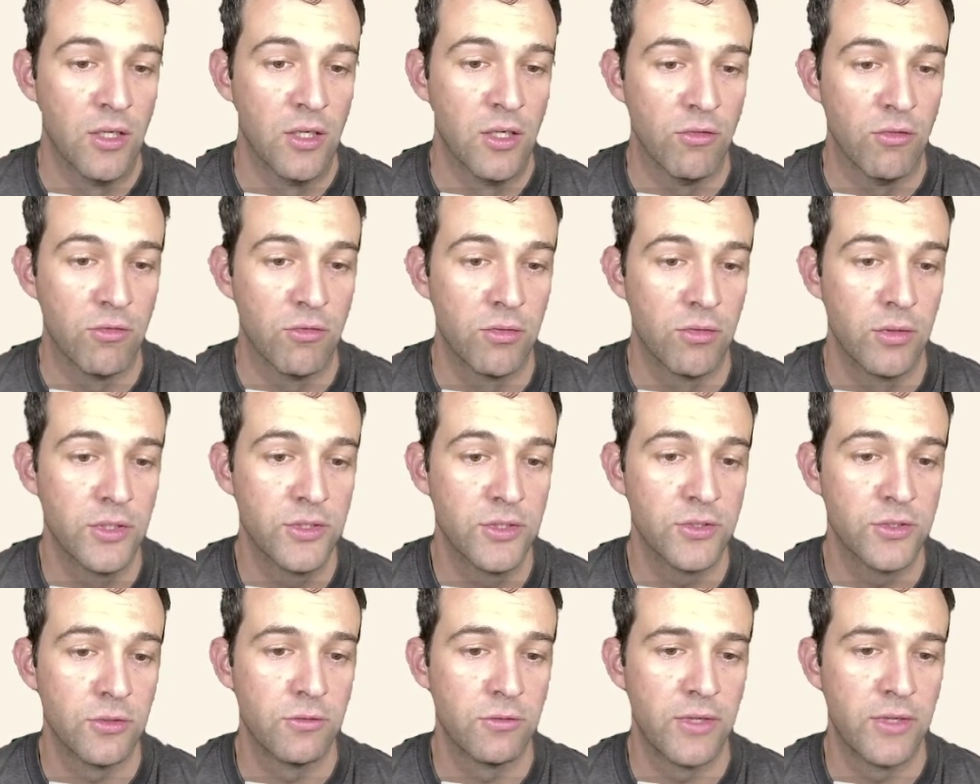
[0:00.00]

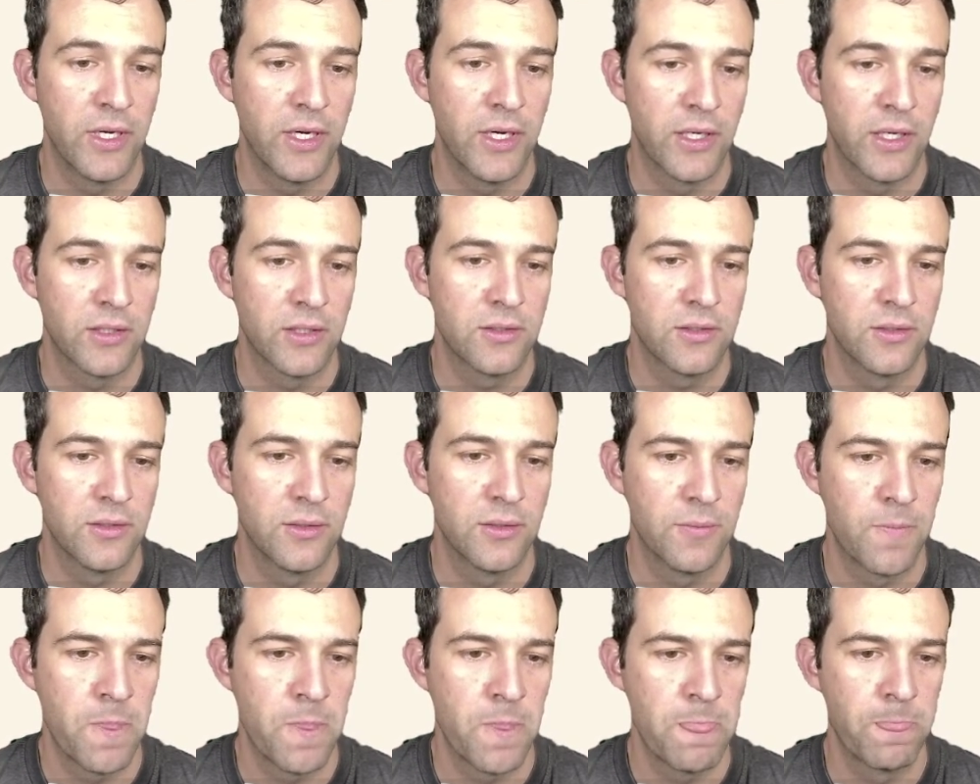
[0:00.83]
Frizzle fact.
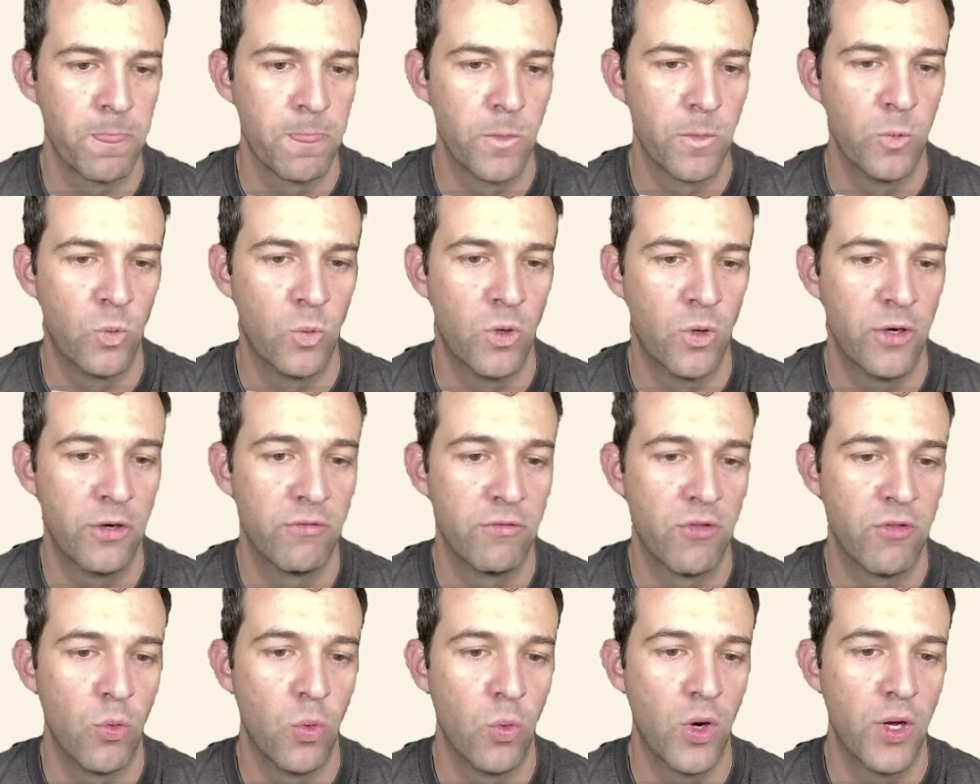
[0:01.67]
One of
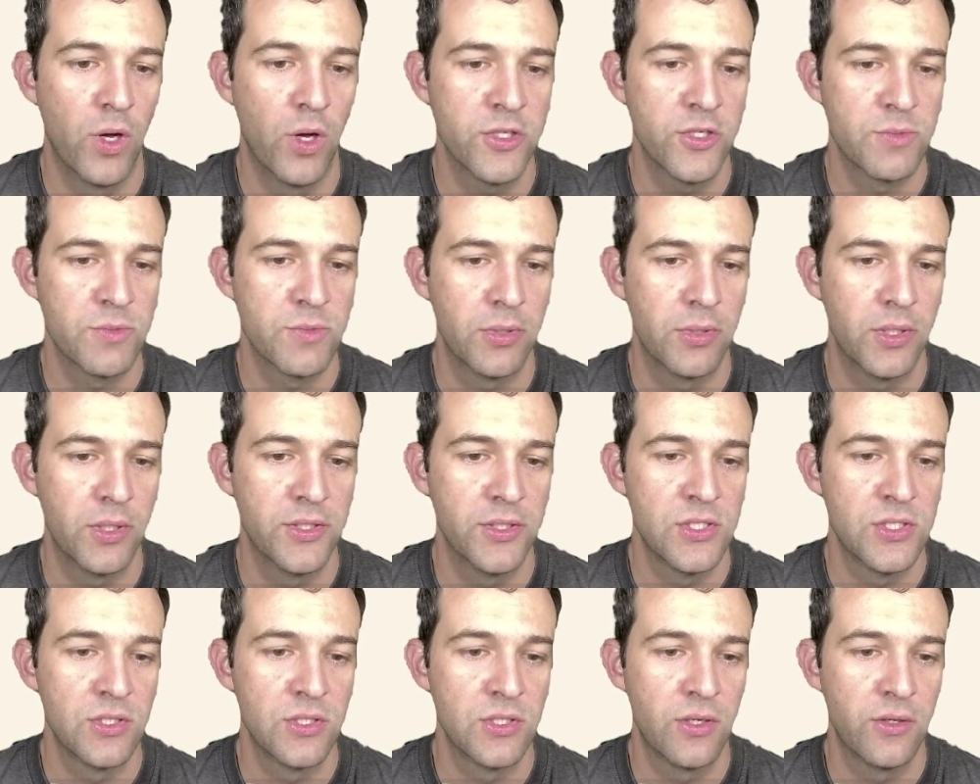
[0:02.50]
the wettest
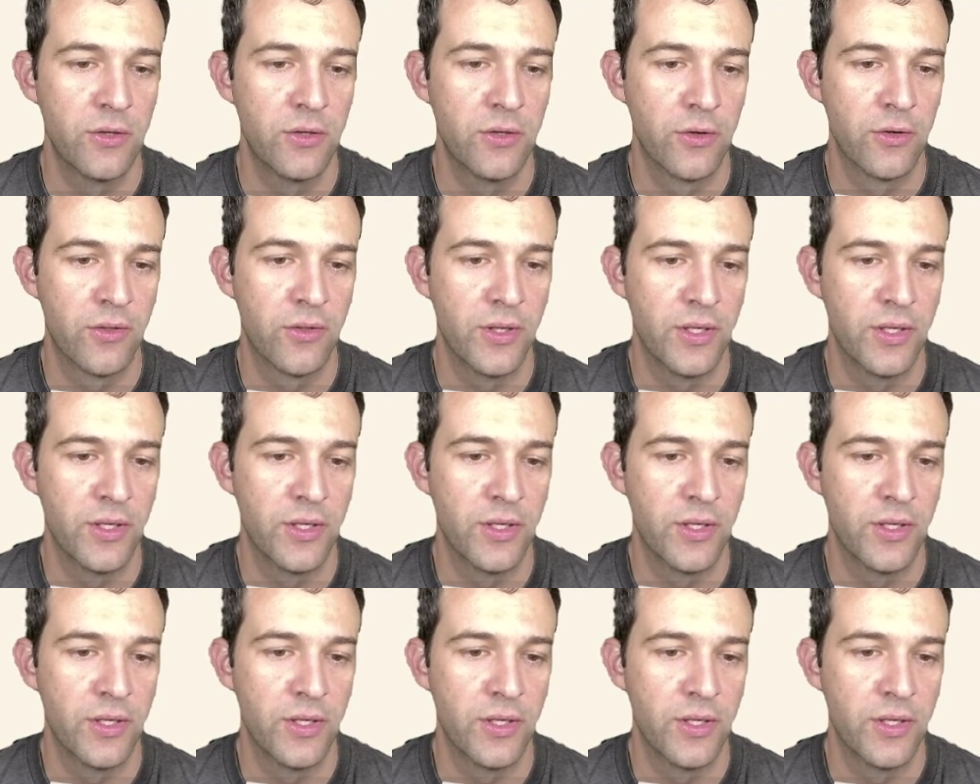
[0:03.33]
places on Earth